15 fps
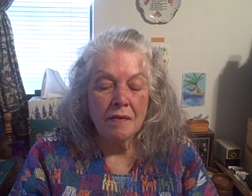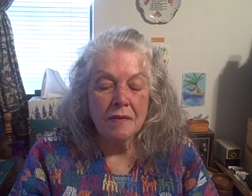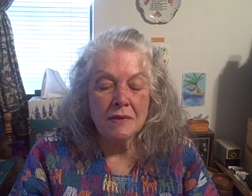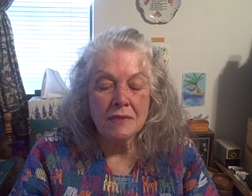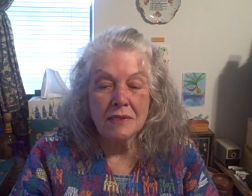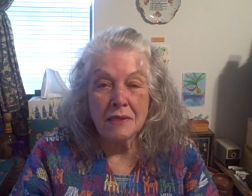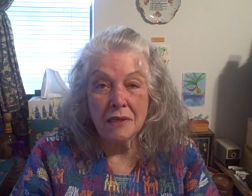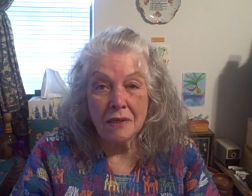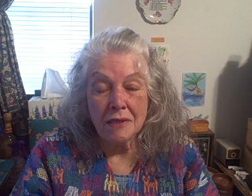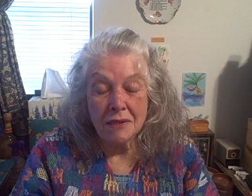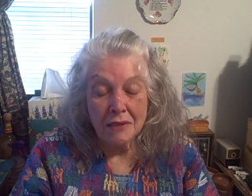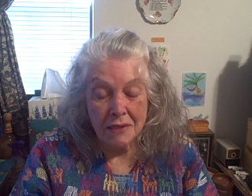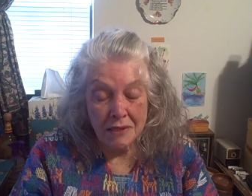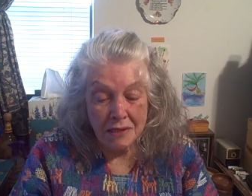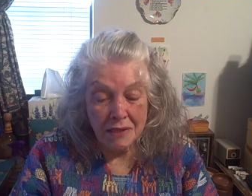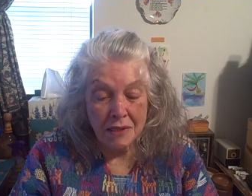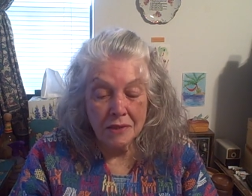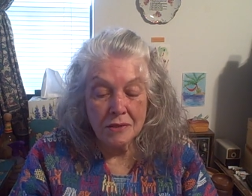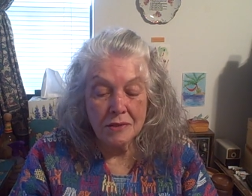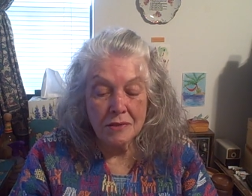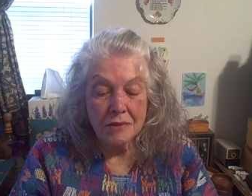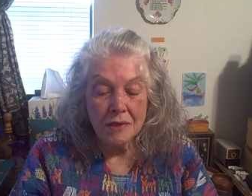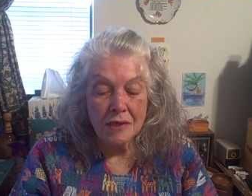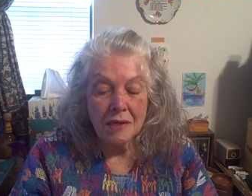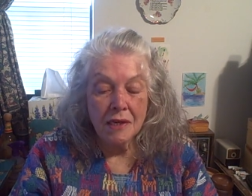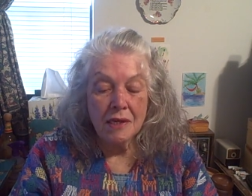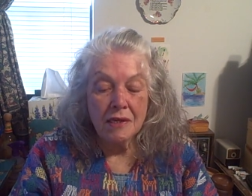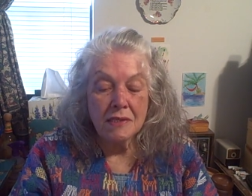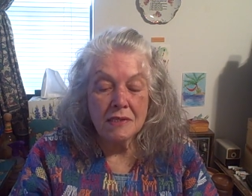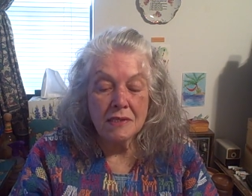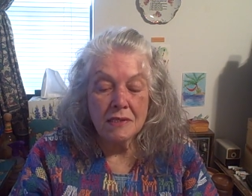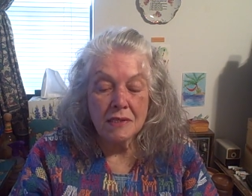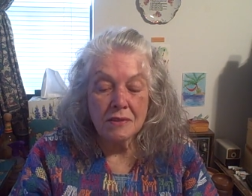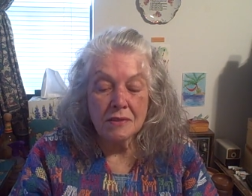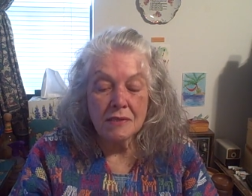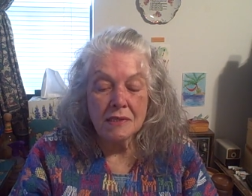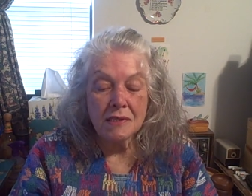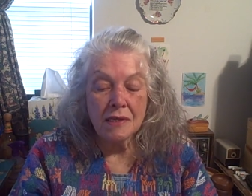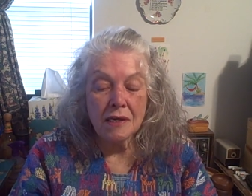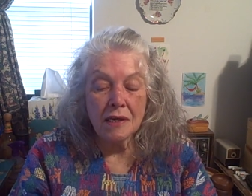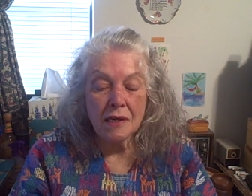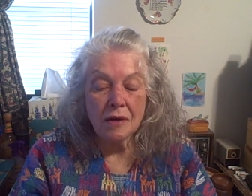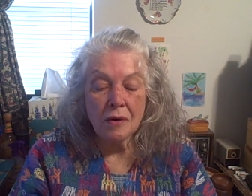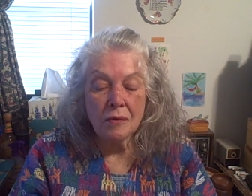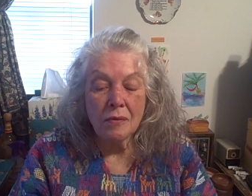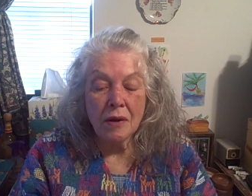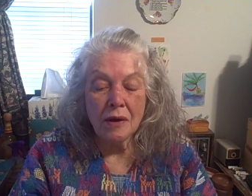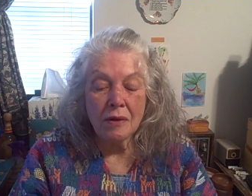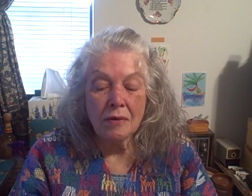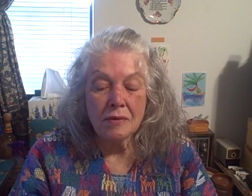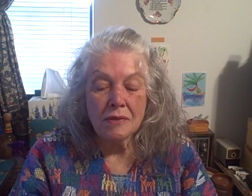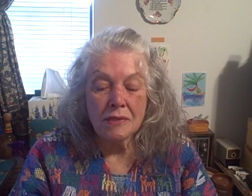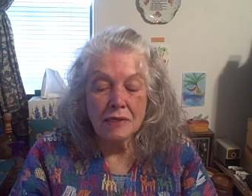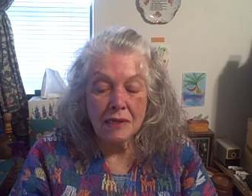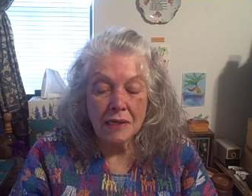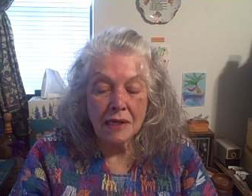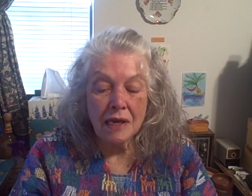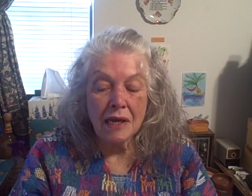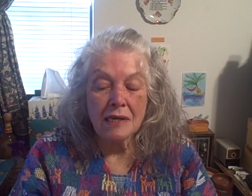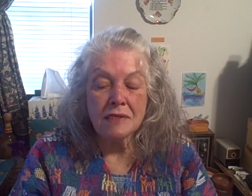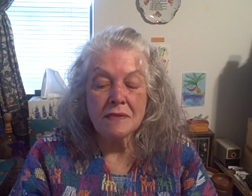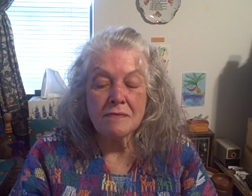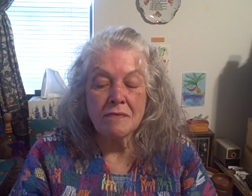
the, si- the sitters, still sitting around, sitting as